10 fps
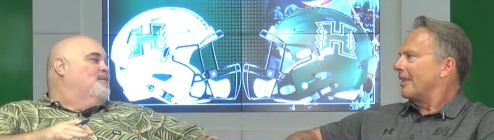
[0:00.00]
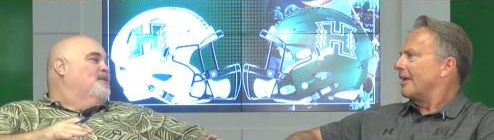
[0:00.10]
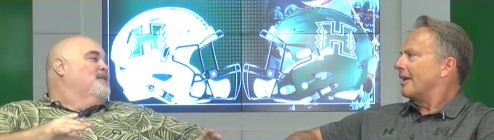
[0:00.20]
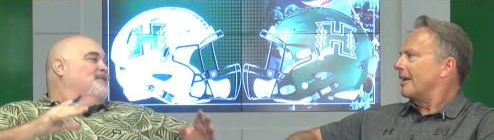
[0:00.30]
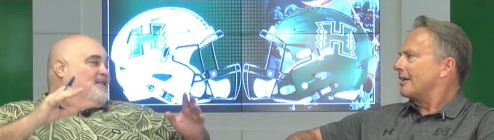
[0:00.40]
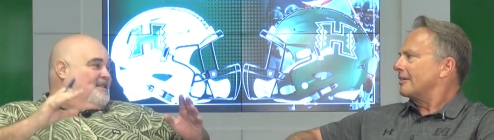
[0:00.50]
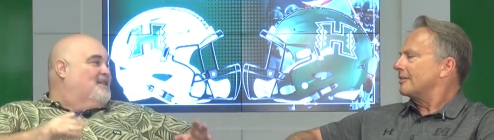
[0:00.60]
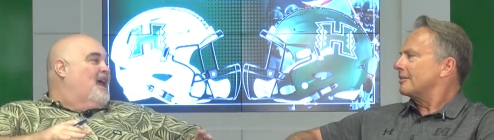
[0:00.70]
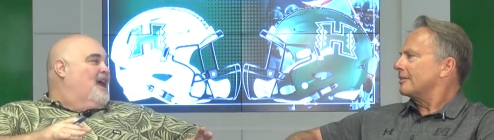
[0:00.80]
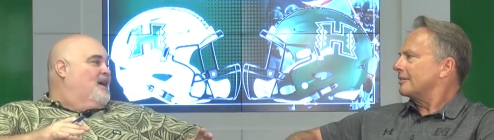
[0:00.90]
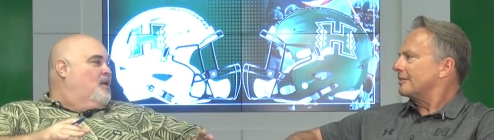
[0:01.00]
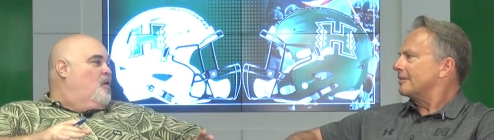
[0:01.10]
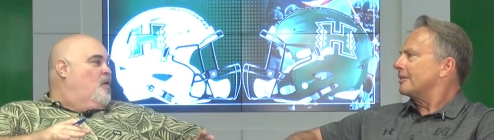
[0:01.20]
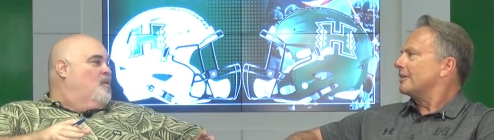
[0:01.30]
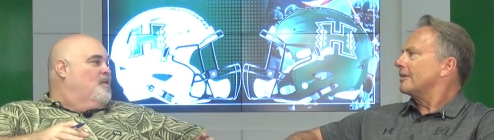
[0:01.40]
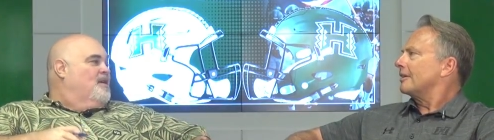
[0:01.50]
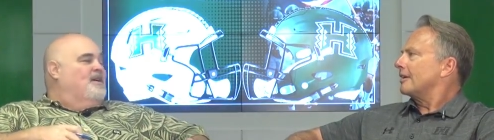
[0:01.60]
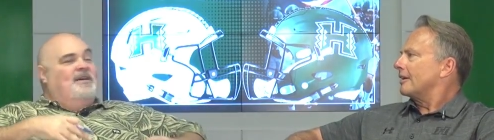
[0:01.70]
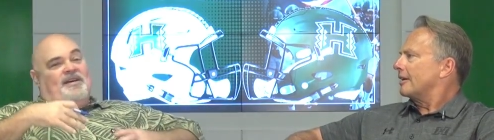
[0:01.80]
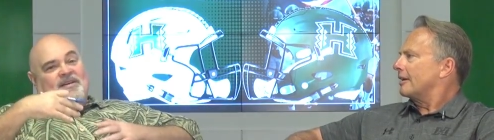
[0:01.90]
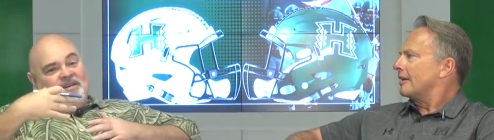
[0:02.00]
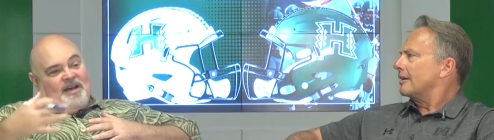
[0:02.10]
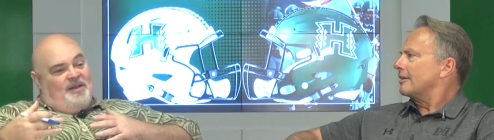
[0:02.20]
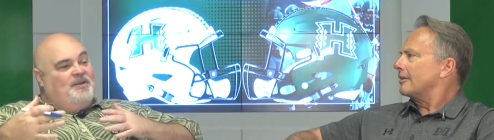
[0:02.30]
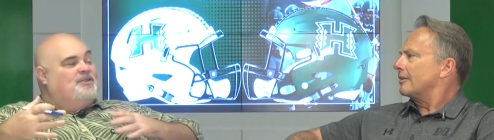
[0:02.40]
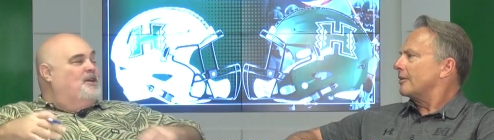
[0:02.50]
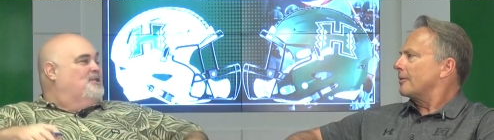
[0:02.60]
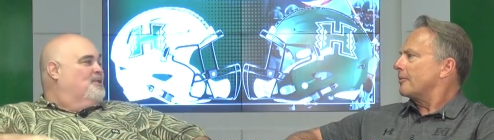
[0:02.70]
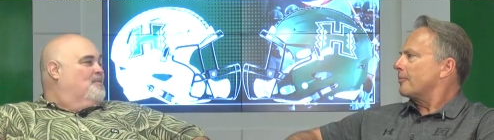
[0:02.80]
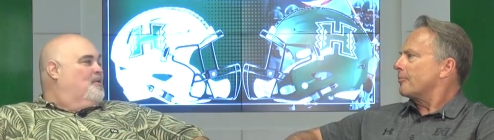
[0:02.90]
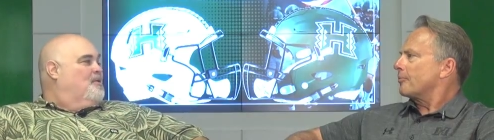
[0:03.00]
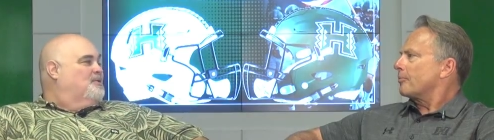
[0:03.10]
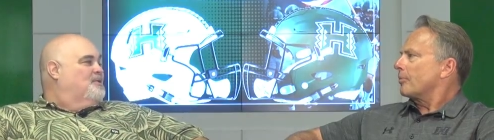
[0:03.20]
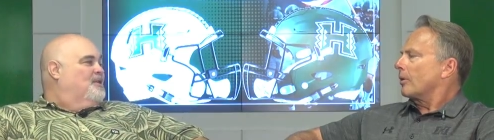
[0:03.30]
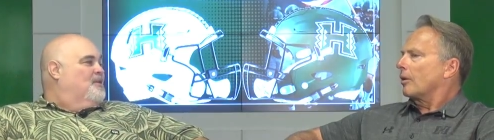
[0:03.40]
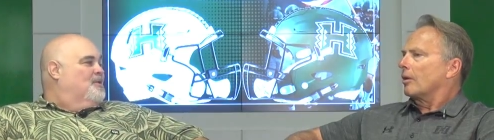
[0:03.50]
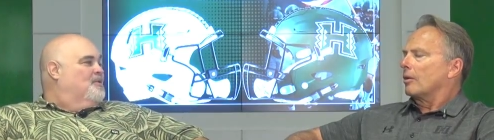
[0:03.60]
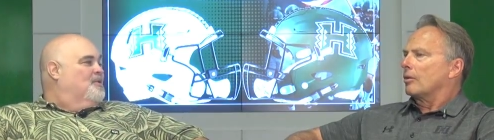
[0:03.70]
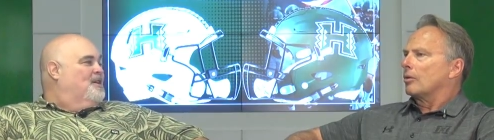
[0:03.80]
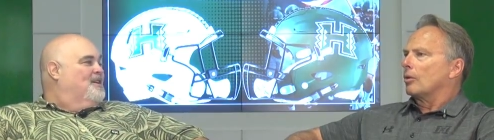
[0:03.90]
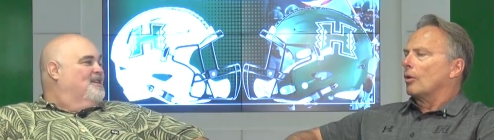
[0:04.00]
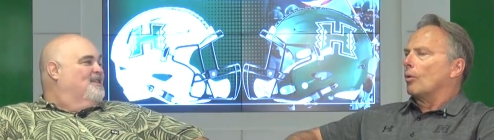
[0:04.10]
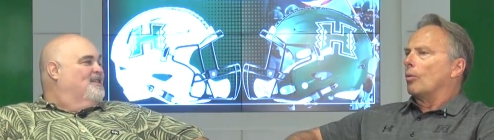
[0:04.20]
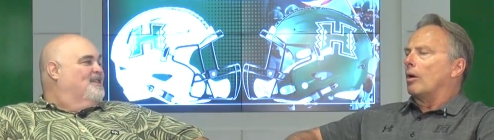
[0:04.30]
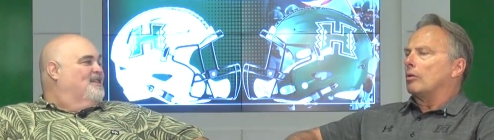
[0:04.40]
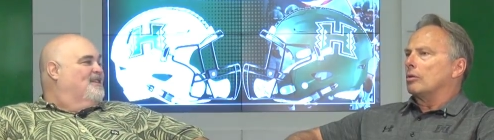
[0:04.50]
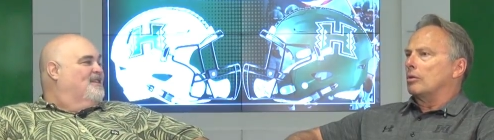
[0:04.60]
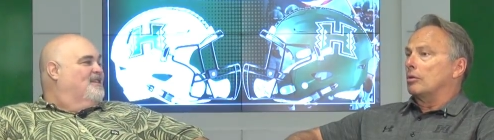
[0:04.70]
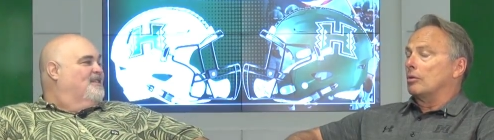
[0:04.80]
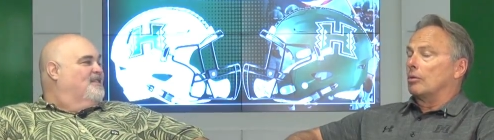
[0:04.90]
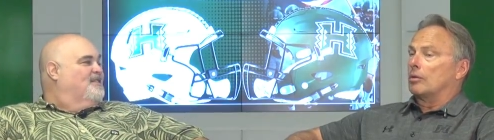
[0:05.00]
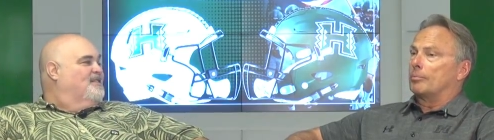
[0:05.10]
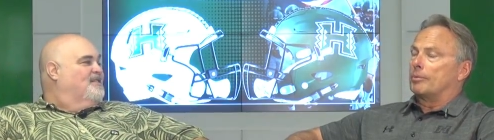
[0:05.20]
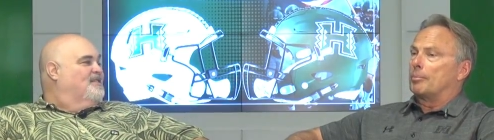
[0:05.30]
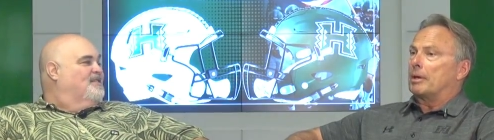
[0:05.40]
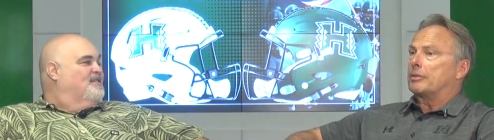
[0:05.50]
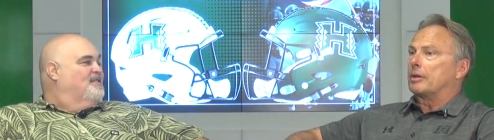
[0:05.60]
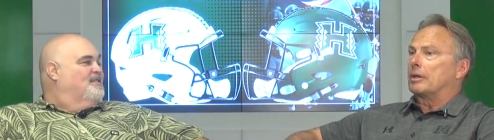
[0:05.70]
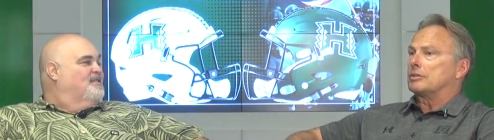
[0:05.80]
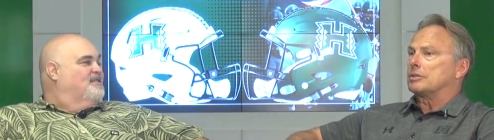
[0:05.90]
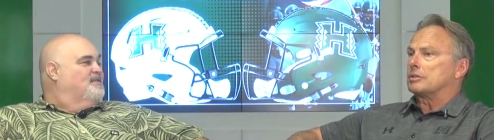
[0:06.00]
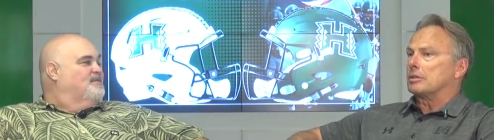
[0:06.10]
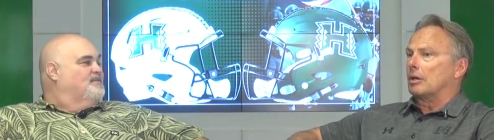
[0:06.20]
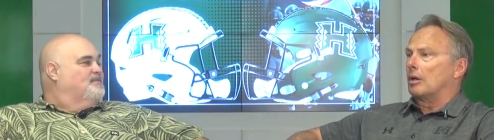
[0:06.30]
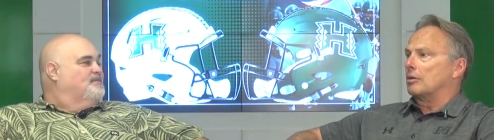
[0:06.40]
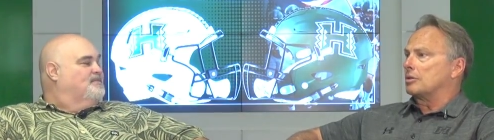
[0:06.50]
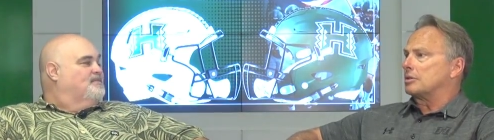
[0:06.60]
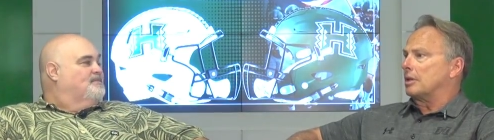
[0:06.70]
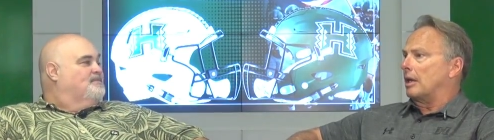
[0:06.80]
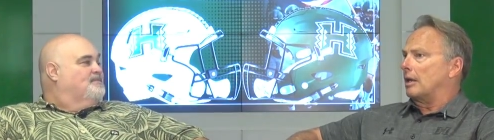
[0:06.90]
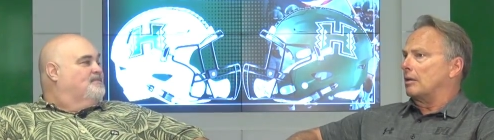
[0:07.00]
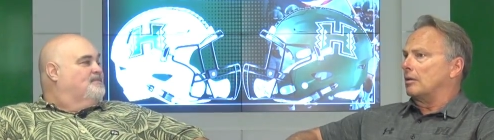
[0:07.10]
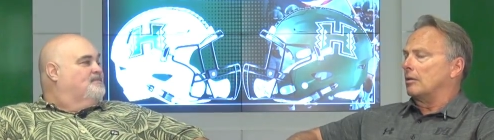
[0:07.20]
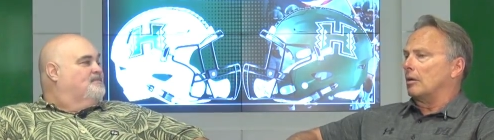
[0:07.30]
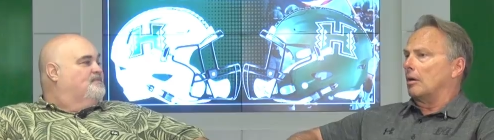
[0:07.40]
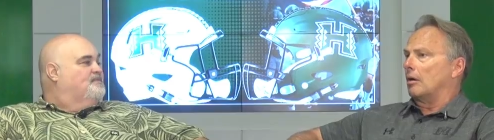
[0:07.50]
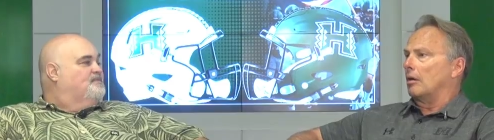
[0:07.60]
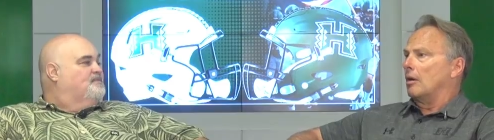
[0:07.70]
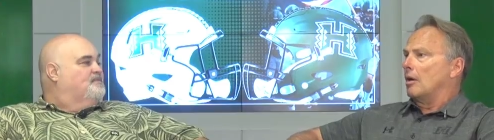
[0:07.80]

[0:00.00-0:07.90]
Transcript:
Speaker 1: them to stay at home how do you change your approach when you're out recruiting?
Speaker 2: Well, you know, the, the big thing is just to understand, uh,